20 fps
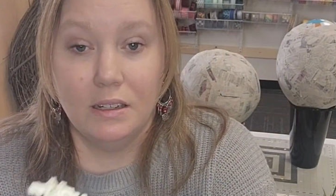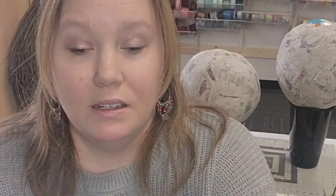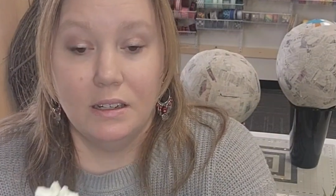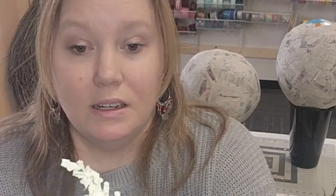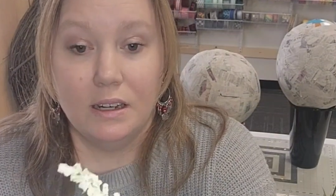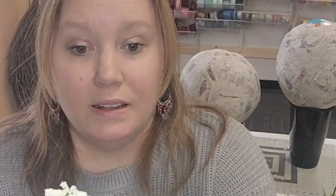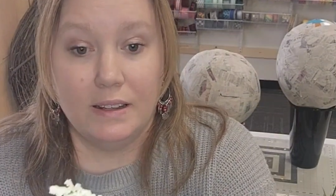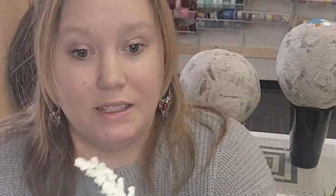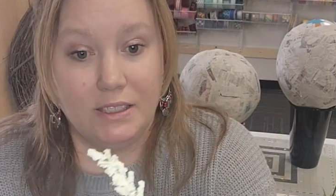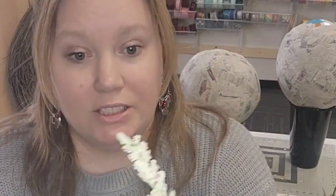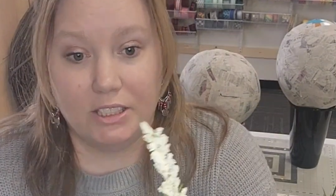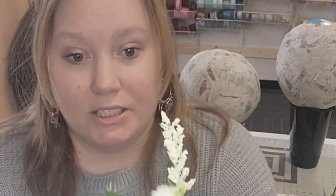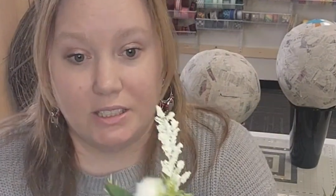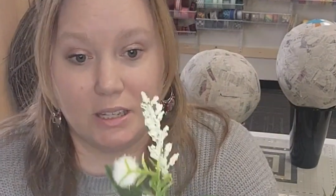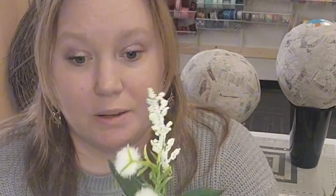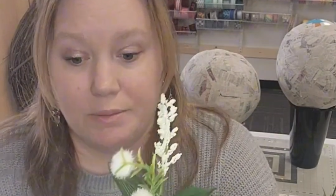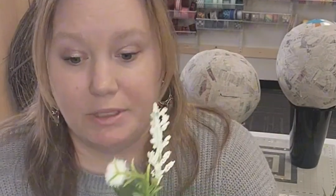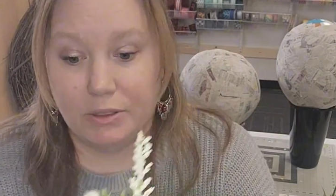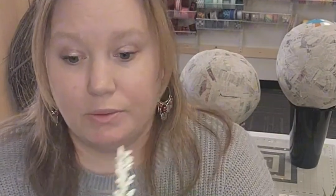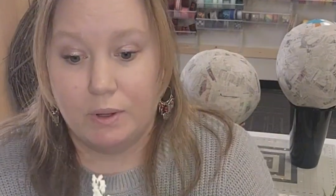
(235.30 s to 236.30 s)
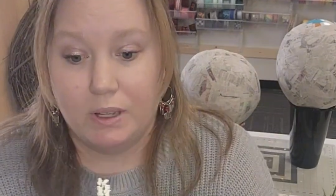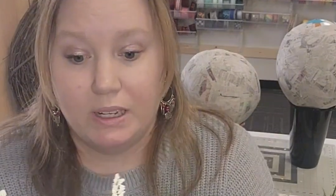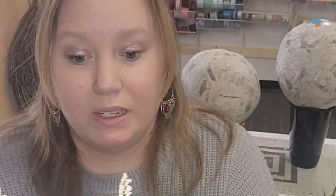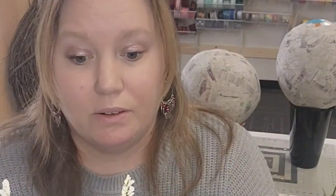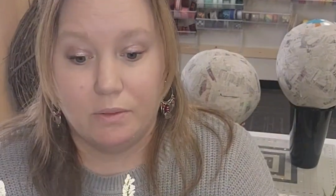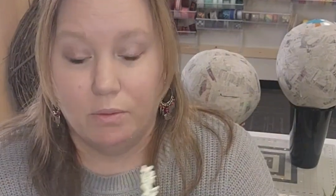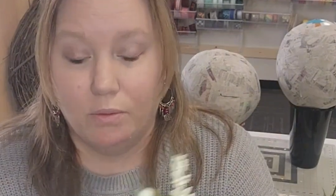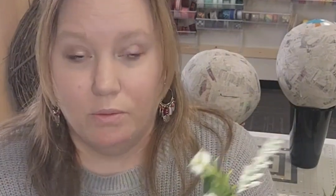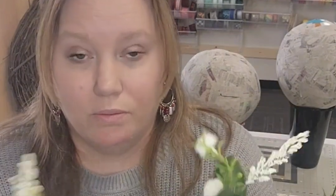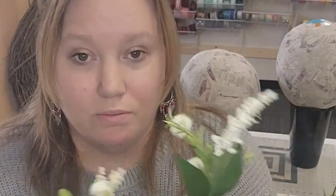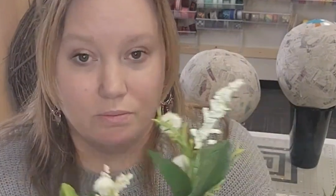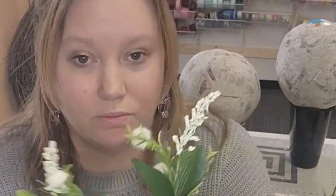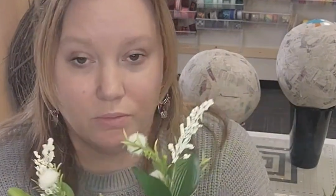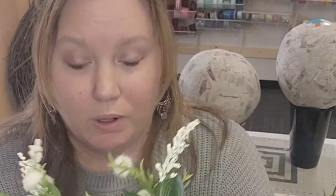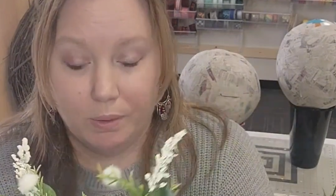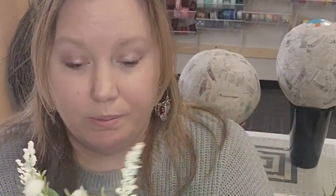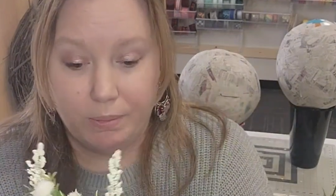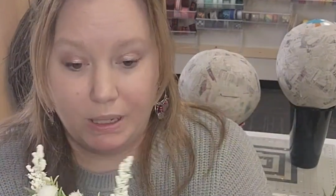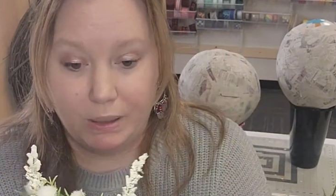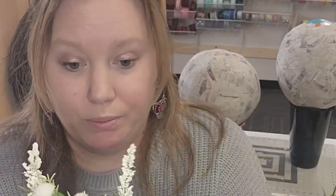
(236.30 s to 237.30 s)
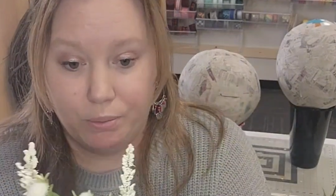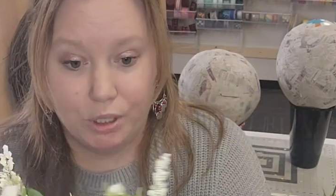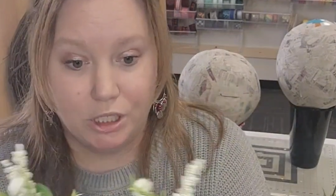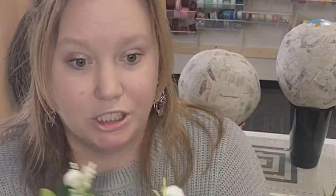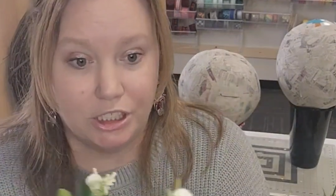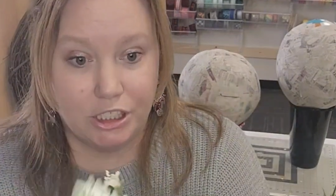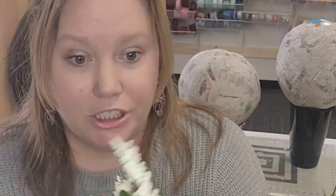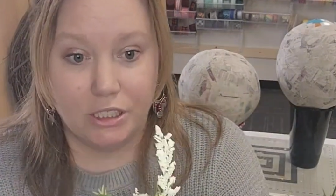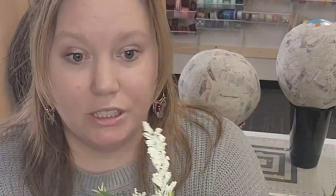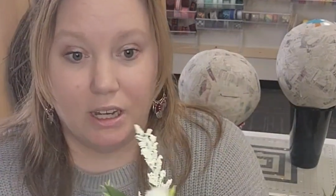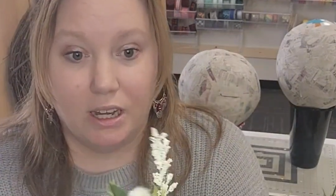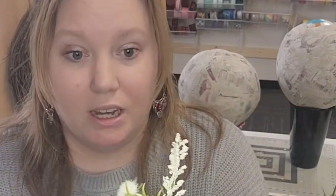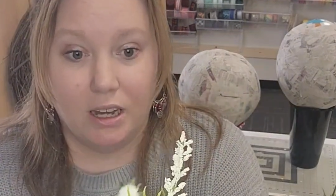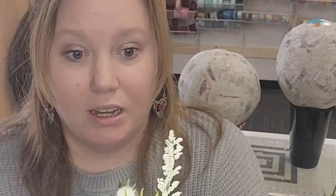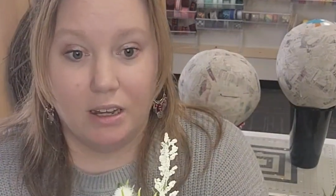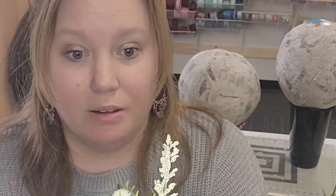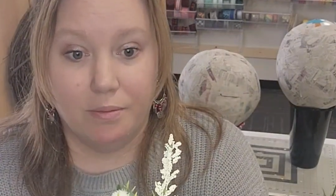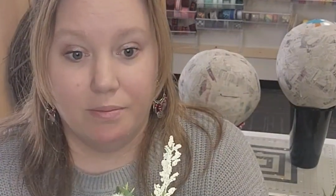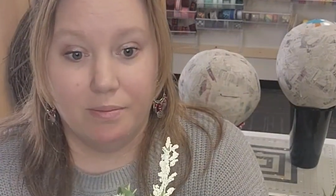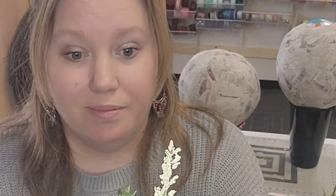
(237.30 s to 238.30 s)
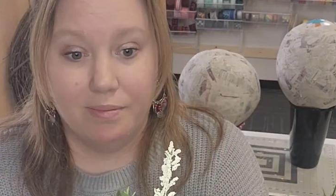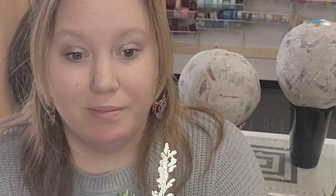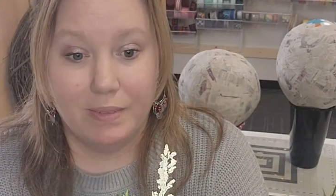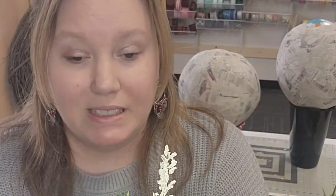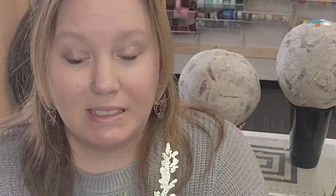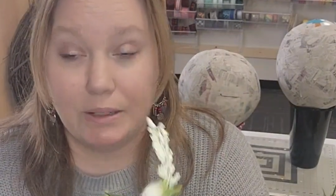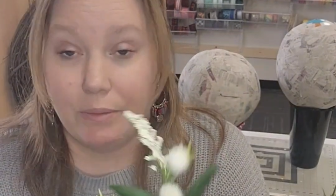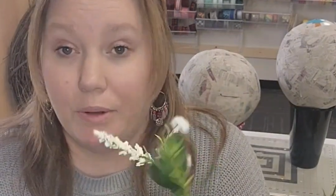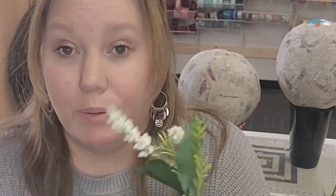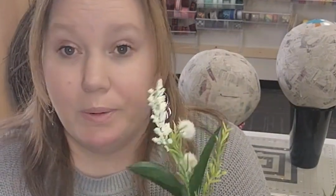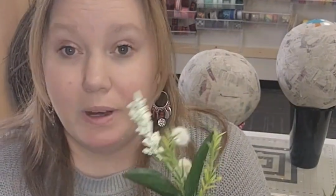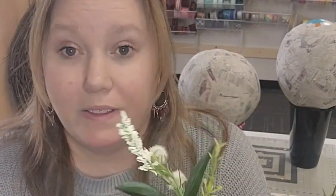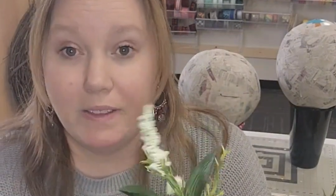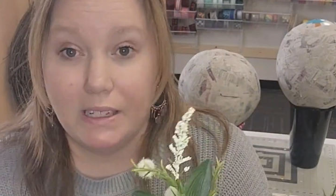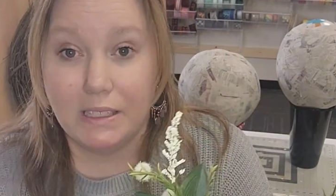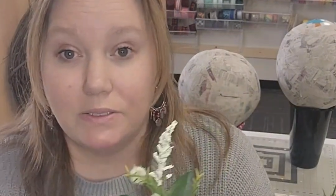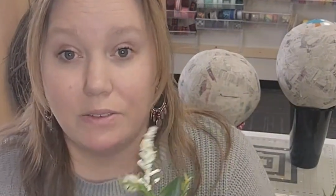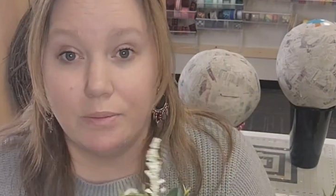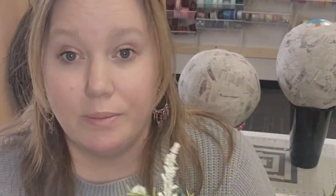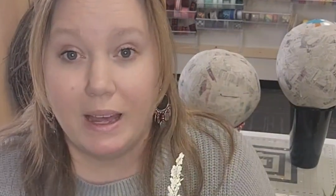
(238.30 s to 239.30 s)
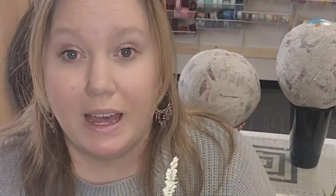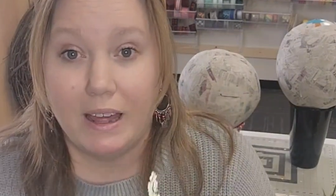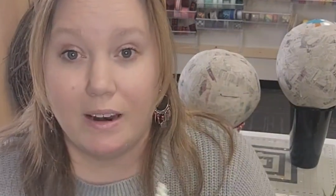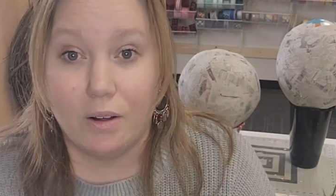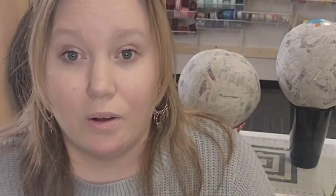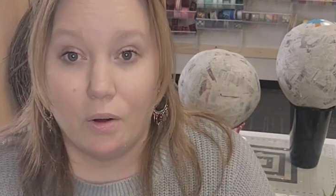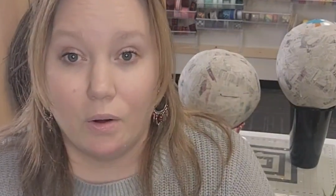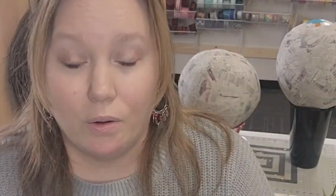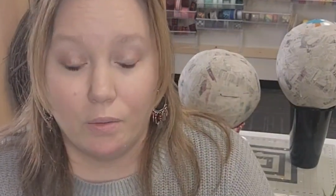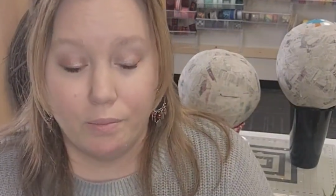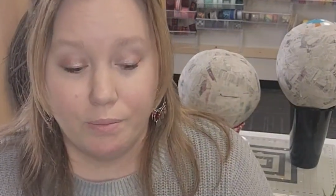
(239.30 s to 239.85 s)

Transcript: and these just come as like one big bush. Like so, we bought these from At Home,